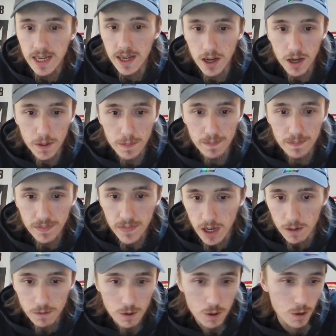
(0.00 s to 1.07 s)
and
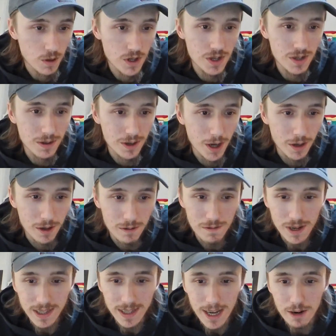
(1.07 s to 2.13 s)
of course, the
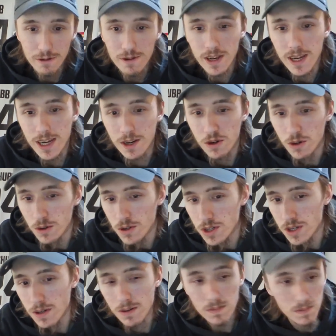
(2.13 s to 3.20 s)
Philadelphia Eagles,